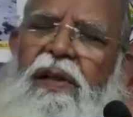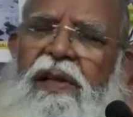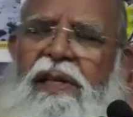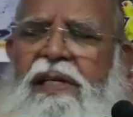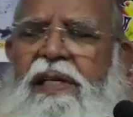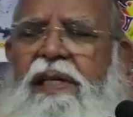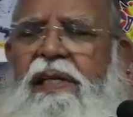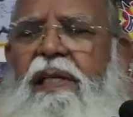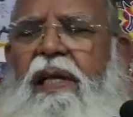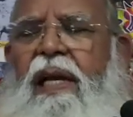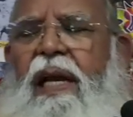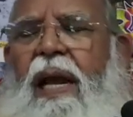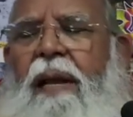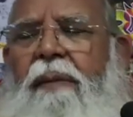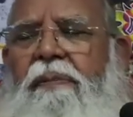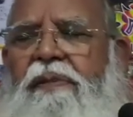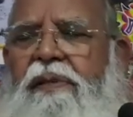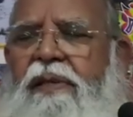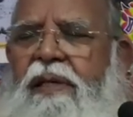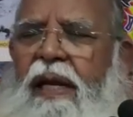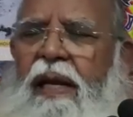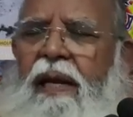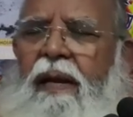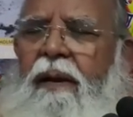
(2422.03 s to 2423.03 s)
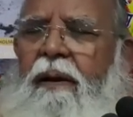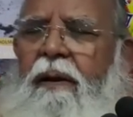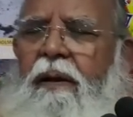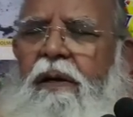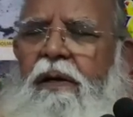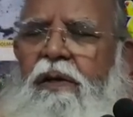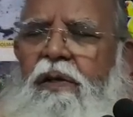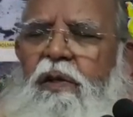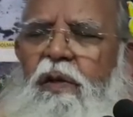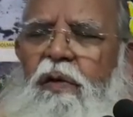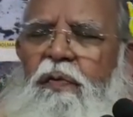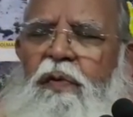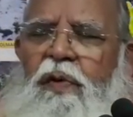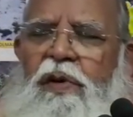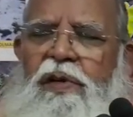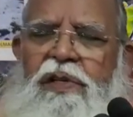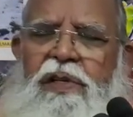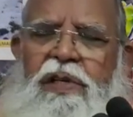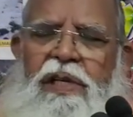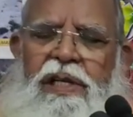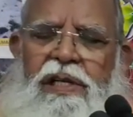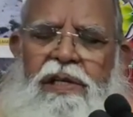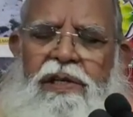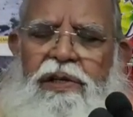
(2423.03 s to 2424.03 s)
this is the lifestyle. So
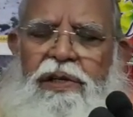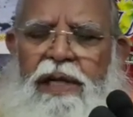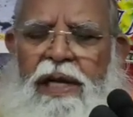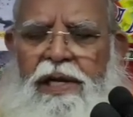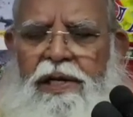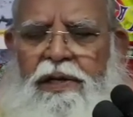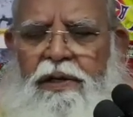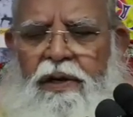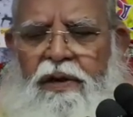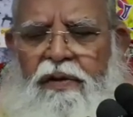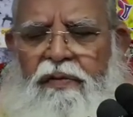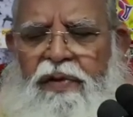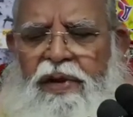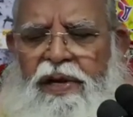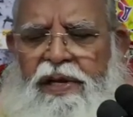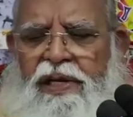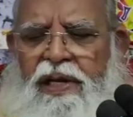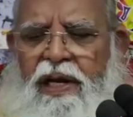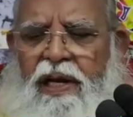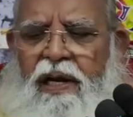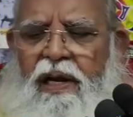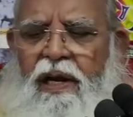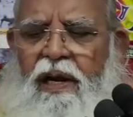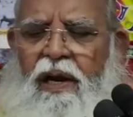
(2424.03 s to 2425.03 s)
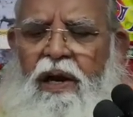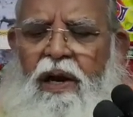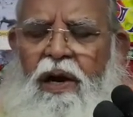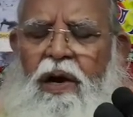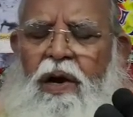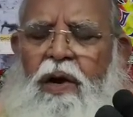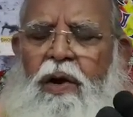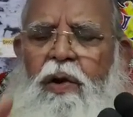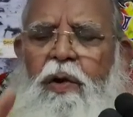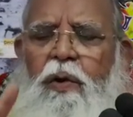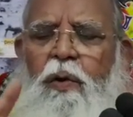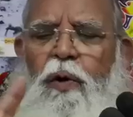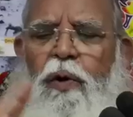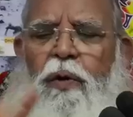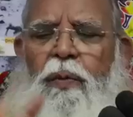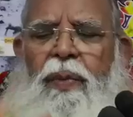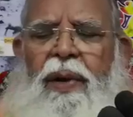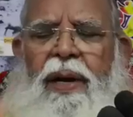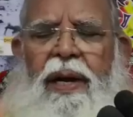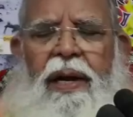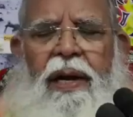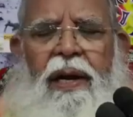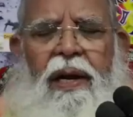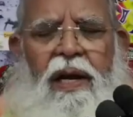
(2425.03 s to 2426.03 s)
first is change your vision.
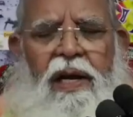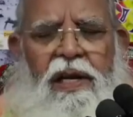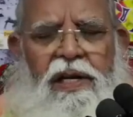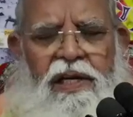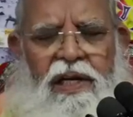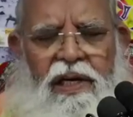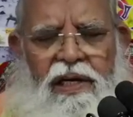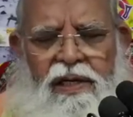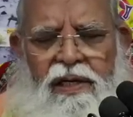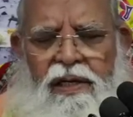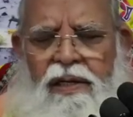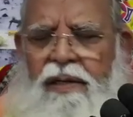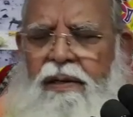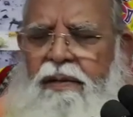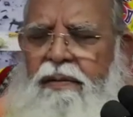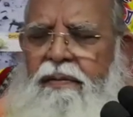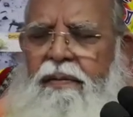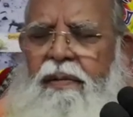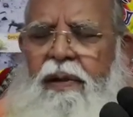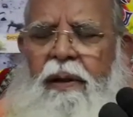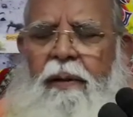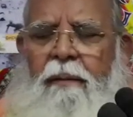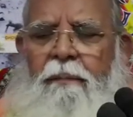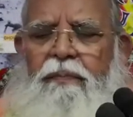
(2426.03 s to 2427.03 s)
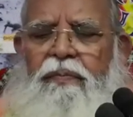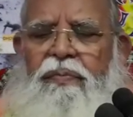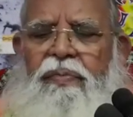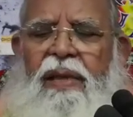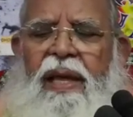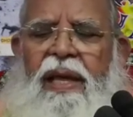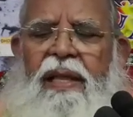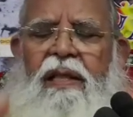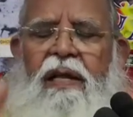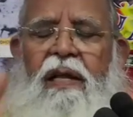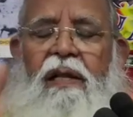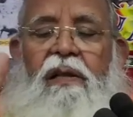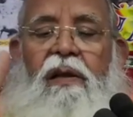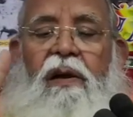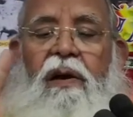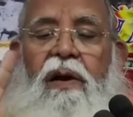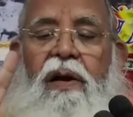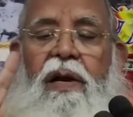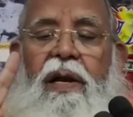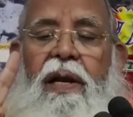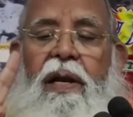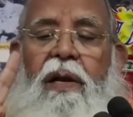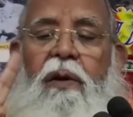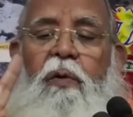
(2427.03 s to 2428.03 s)
Don't be indulgent. Then the
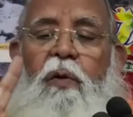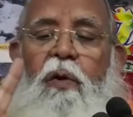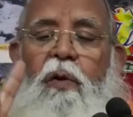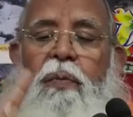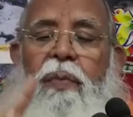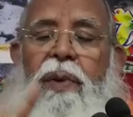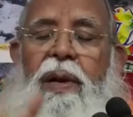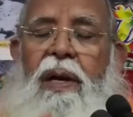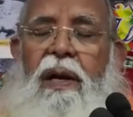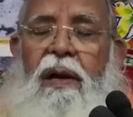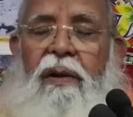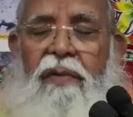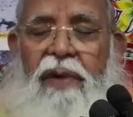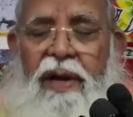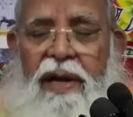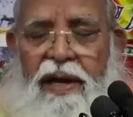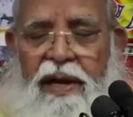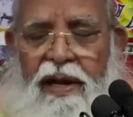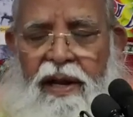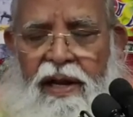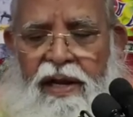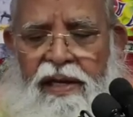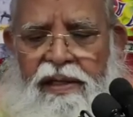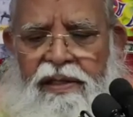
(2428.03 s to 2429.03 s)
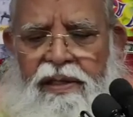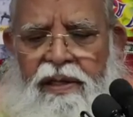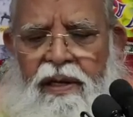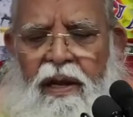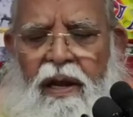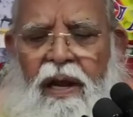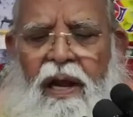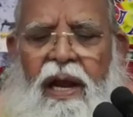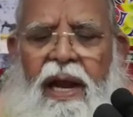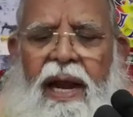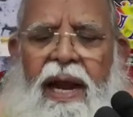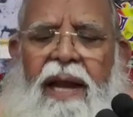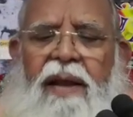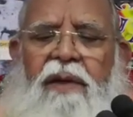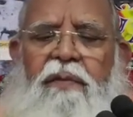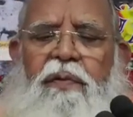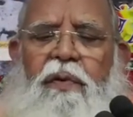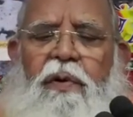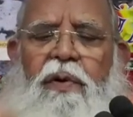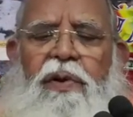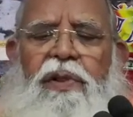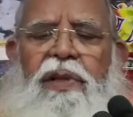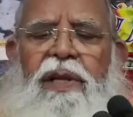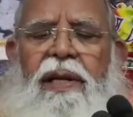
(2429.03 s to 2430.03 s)
third thing, don't be covetous.
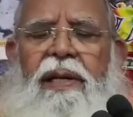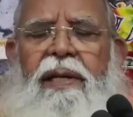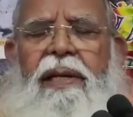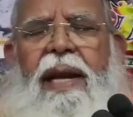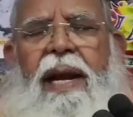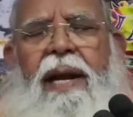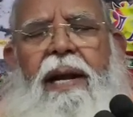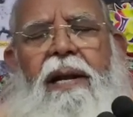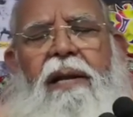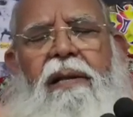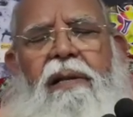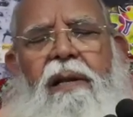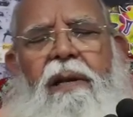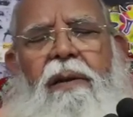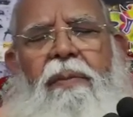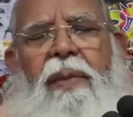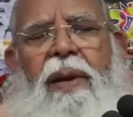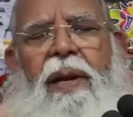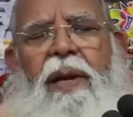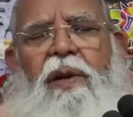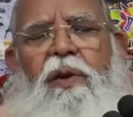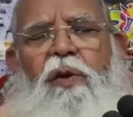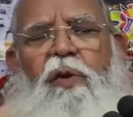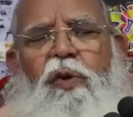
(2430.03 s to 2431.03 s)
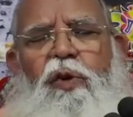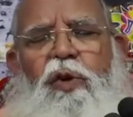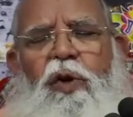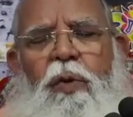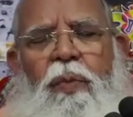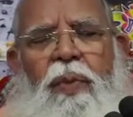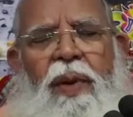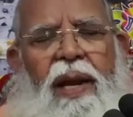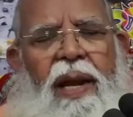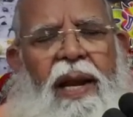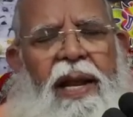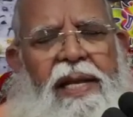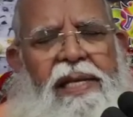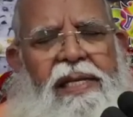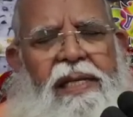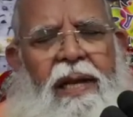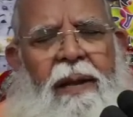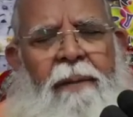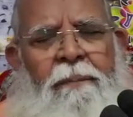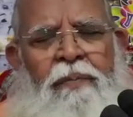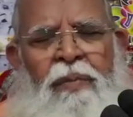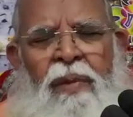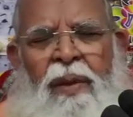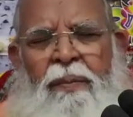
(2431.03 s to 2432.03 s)
And fourth thing, that doesn't mean you should be
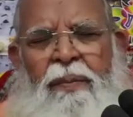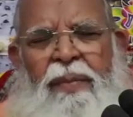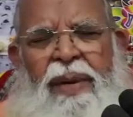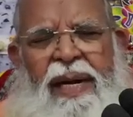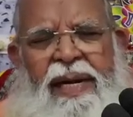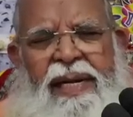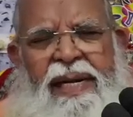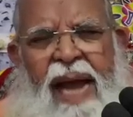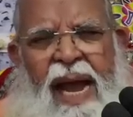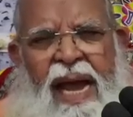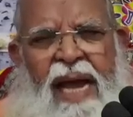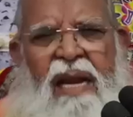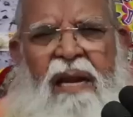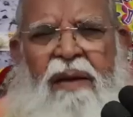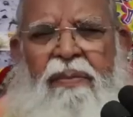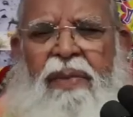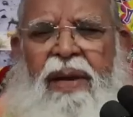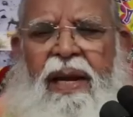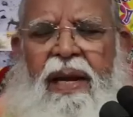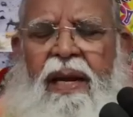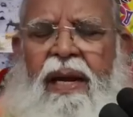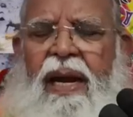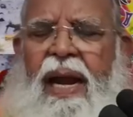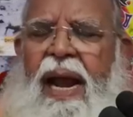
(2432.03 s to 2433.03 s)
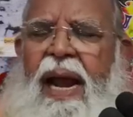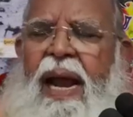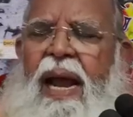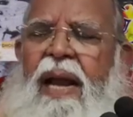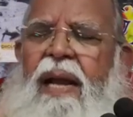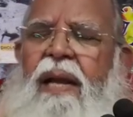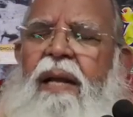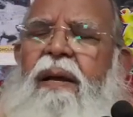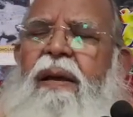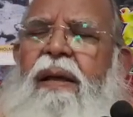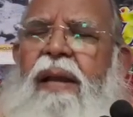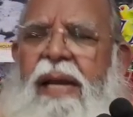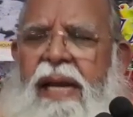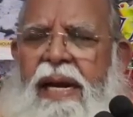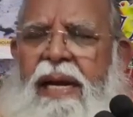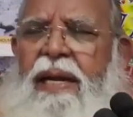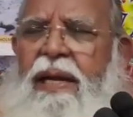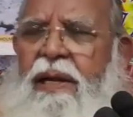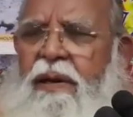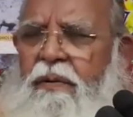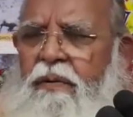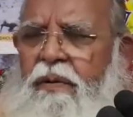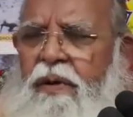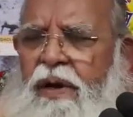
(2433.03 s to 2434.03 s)
lazy. Be dynamic and
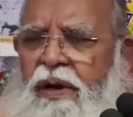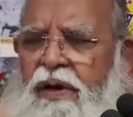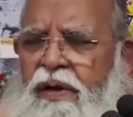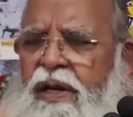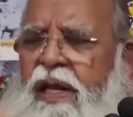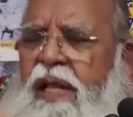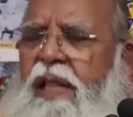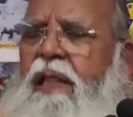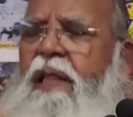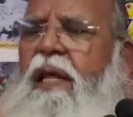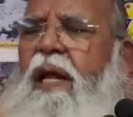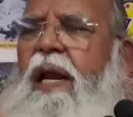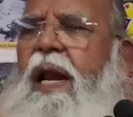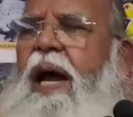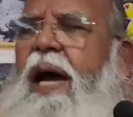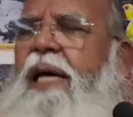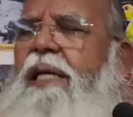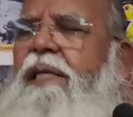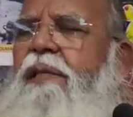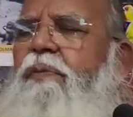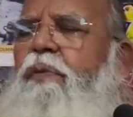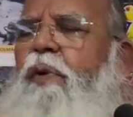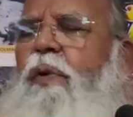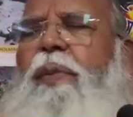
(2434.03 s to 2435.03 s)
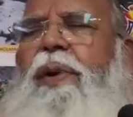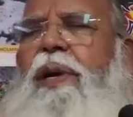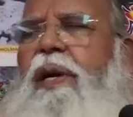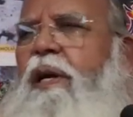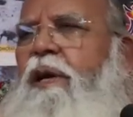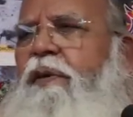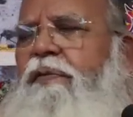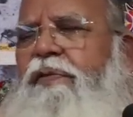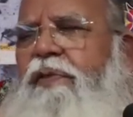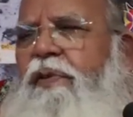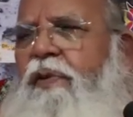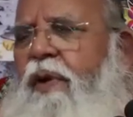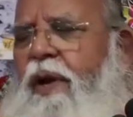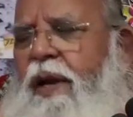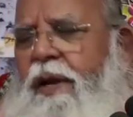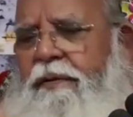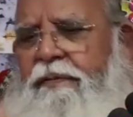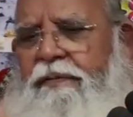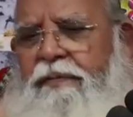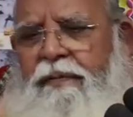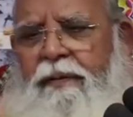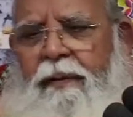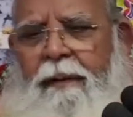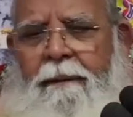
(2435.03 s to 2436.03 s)
creative till the last moment of your
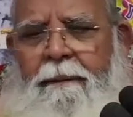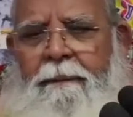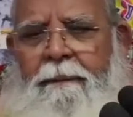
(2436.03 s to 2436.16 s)
life.